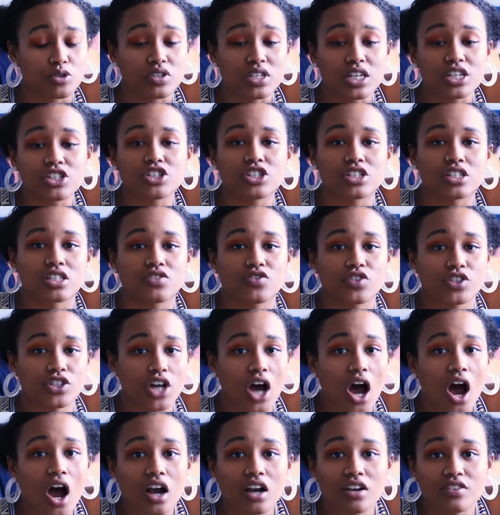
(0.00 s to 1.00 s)
musicians,
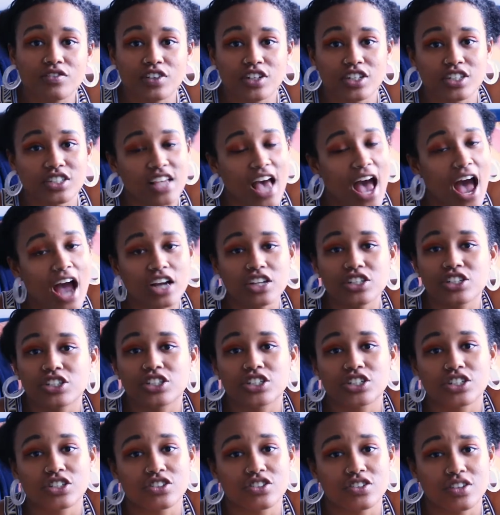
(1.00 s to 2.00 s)
photographers,
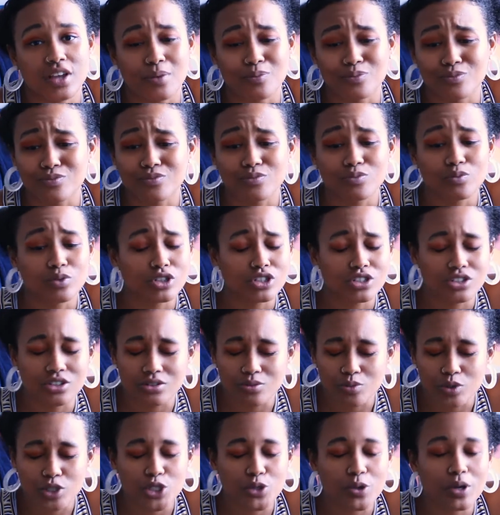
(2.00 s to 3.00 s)
actors, and
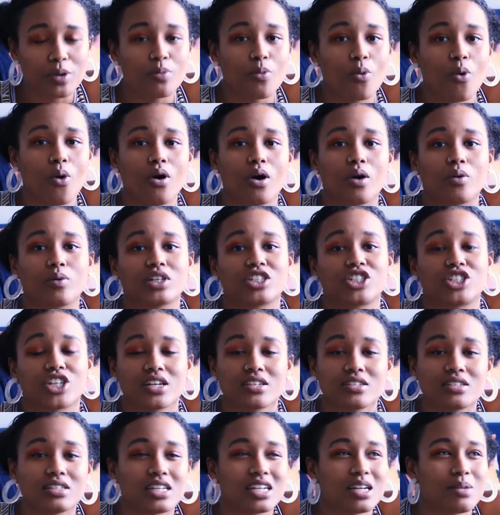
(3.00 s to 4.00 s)
we're doing more. We
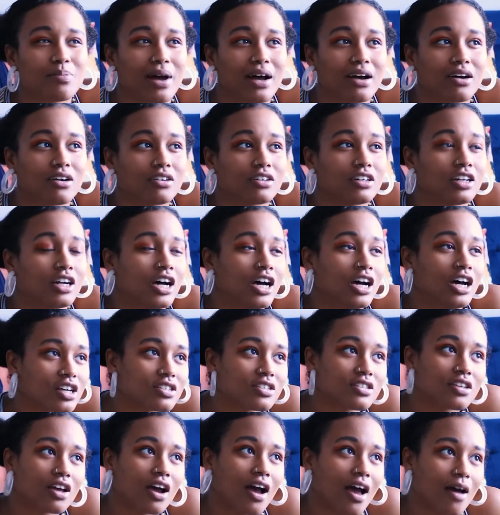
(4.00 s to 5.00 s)
just
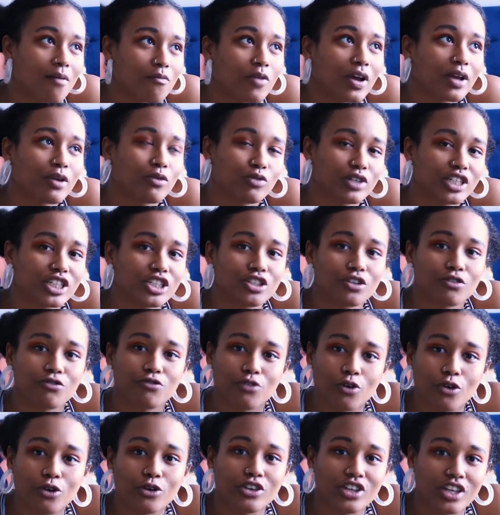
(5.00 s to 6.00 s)
like reached a
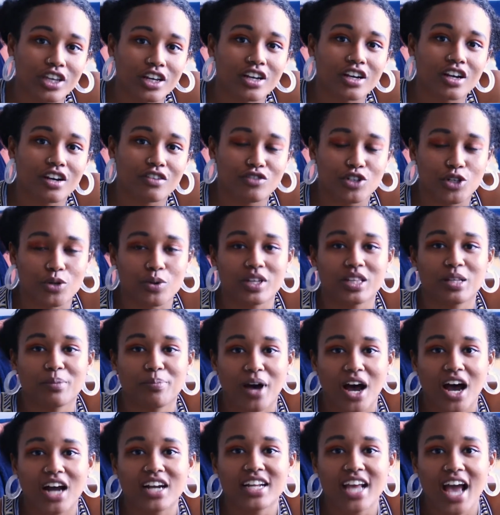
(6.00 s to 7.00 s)
full year of doing
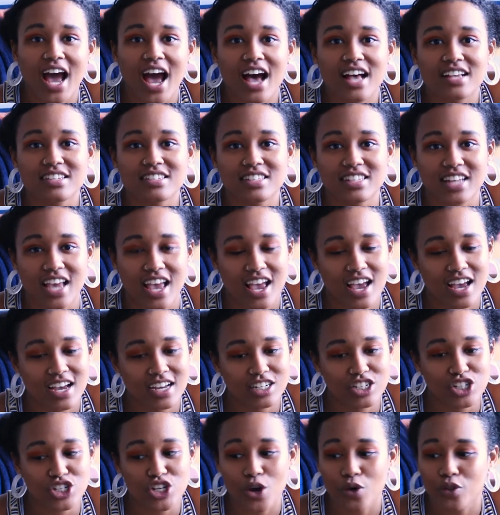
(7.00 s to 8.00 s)
the podcast,
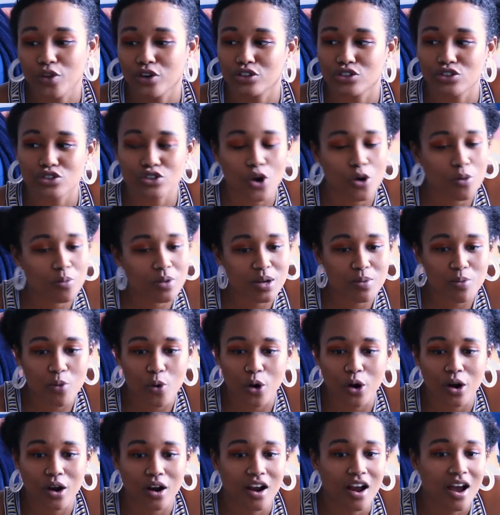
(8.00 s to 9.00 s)
and you know, there's so many
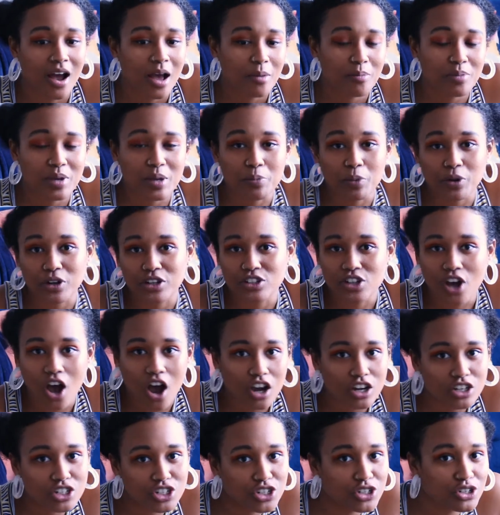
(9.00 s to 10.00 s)
more people to
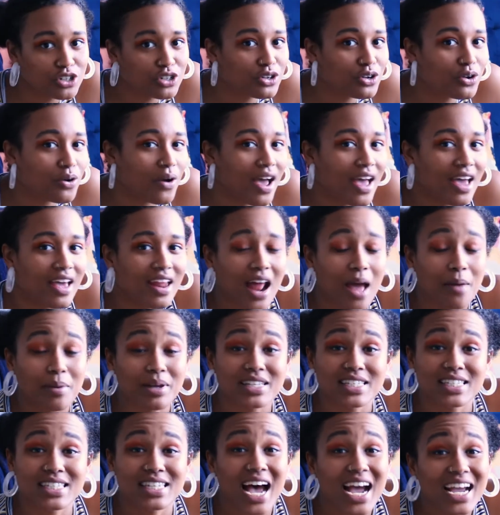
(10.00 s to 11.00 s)
talk to, and
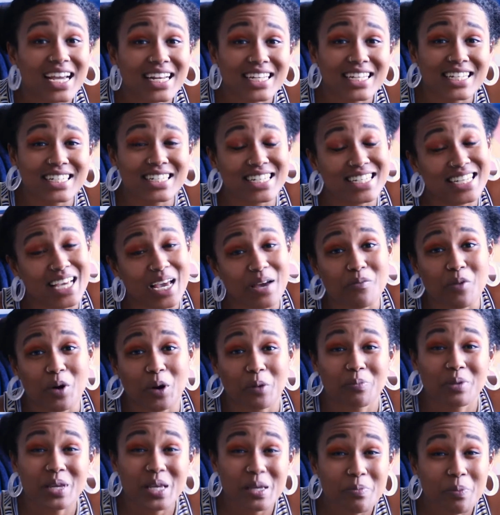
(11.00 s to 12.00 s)
I'm excited to get
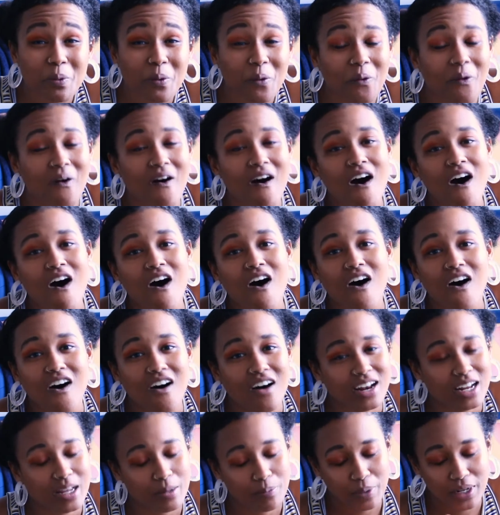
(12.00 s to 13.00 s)
more people
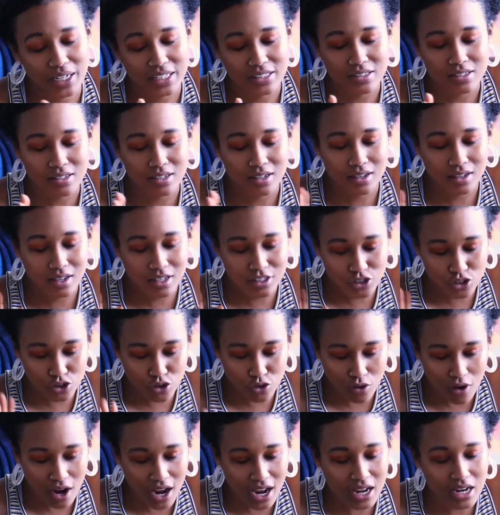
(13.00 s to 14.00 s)
on it, but it's
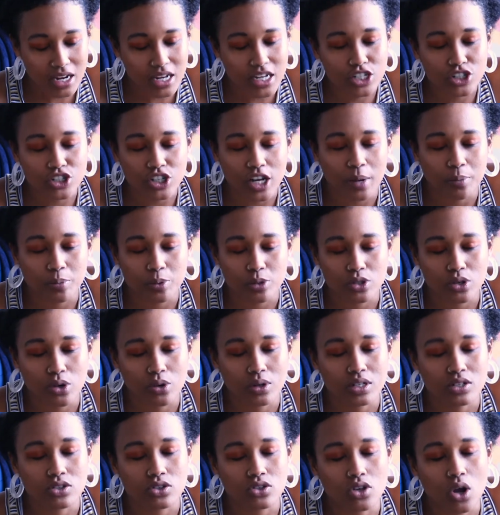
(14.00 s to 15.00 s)
great. Each
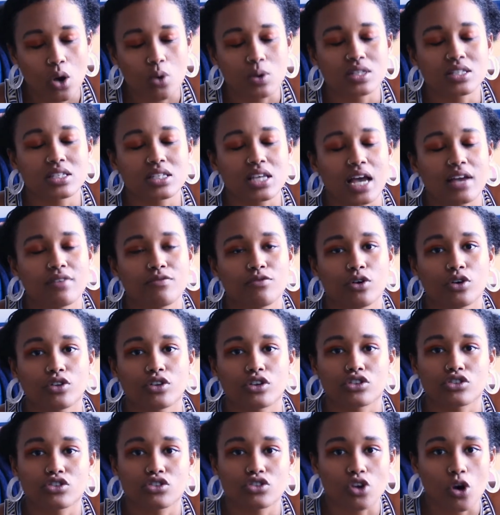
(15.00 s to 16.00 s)
episode is so
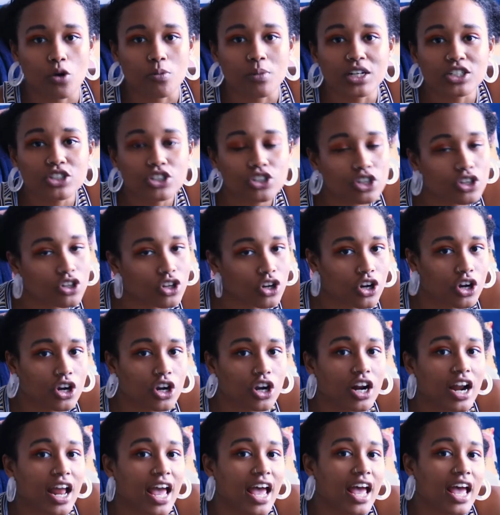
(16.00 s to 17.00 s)
insightful. There's so much to
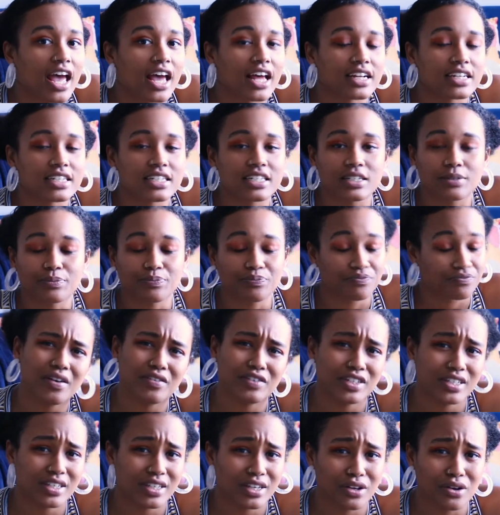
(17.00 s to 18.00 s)
learn, and I love
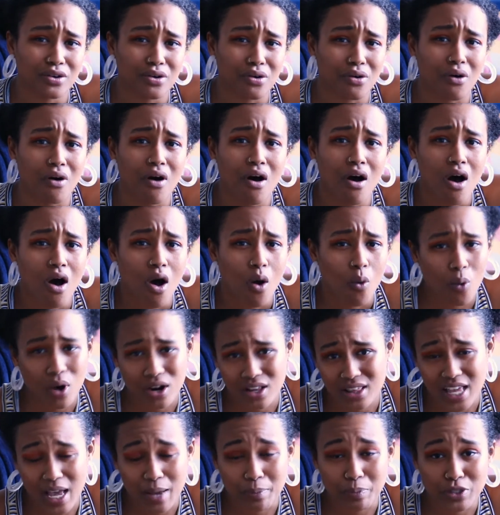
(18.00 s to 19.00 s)
every single
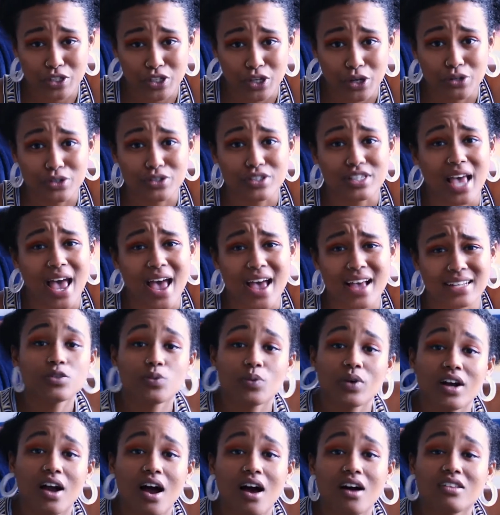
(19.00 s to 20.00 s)
one of the episodes. That
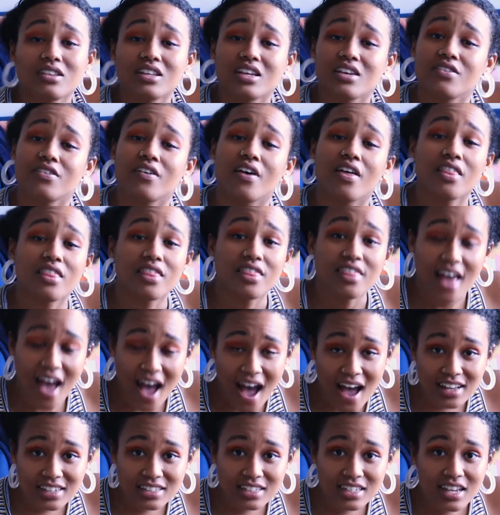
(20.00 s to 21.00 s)
is where I'll leave
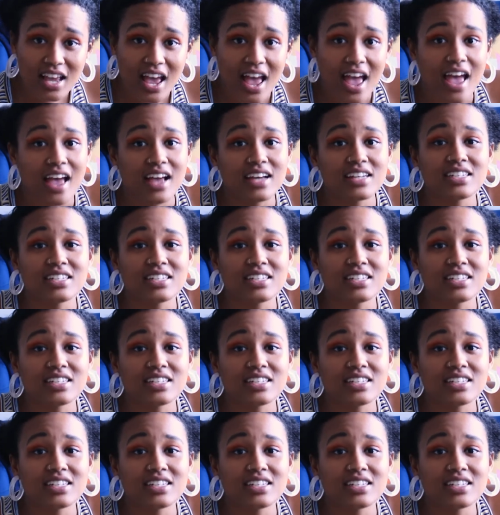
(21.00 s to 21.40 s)
that.